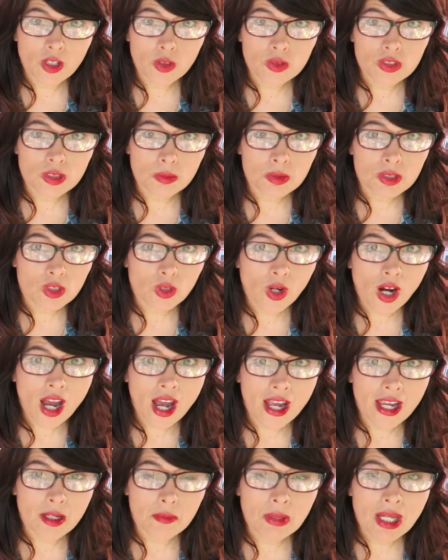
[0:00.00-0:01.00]
so
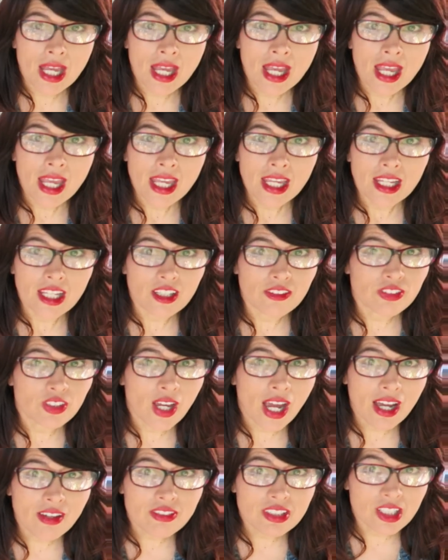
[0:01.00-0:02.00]
subscribe if
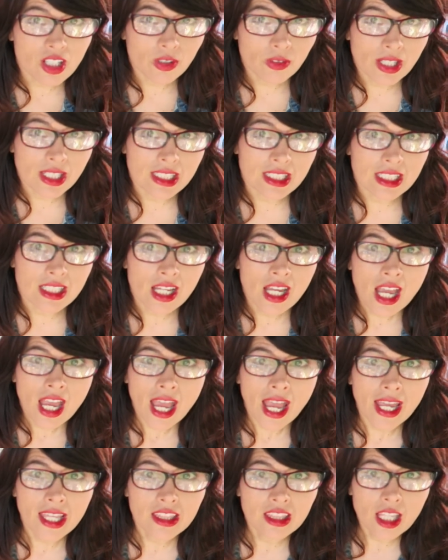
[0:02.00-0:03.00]
you haven't already,
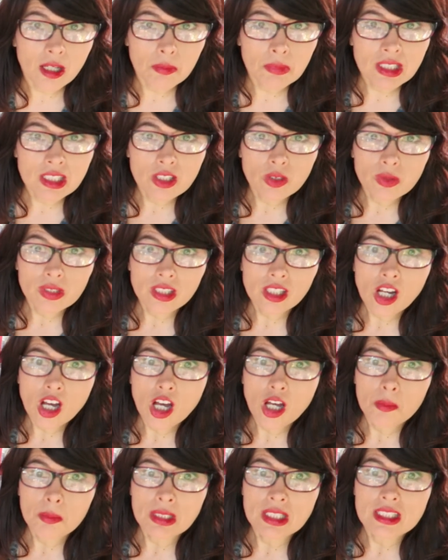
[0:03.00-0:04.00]
and let me know in the
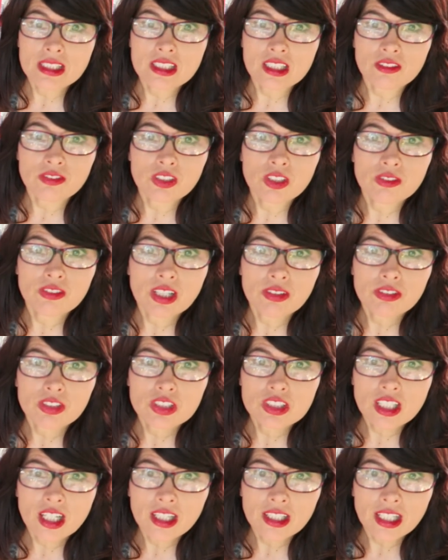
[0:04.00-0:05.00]
comments if you've
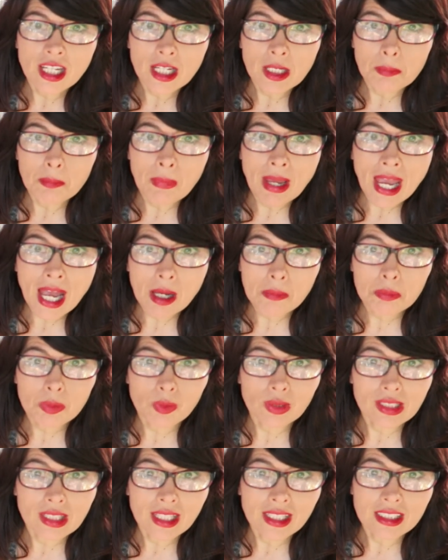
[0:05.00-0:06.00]
ever done a map
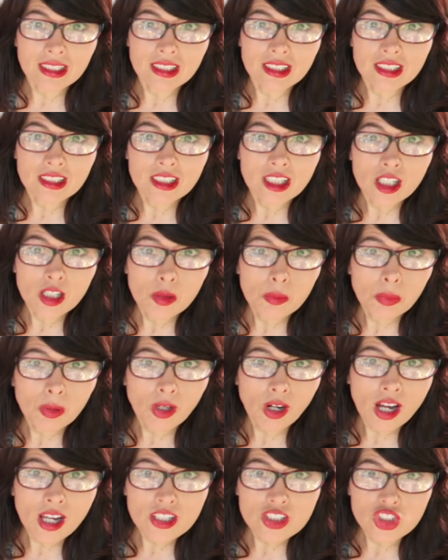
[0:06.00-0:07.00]
related
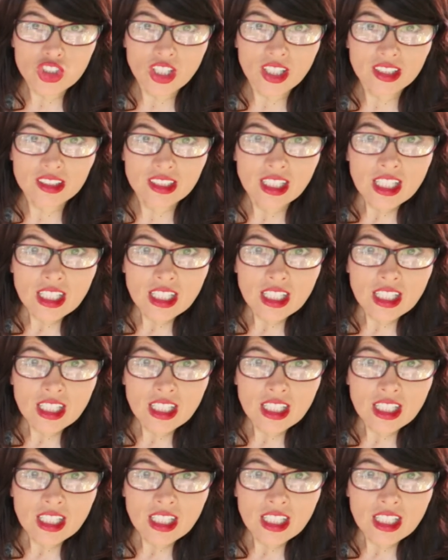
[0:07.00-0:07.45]
project.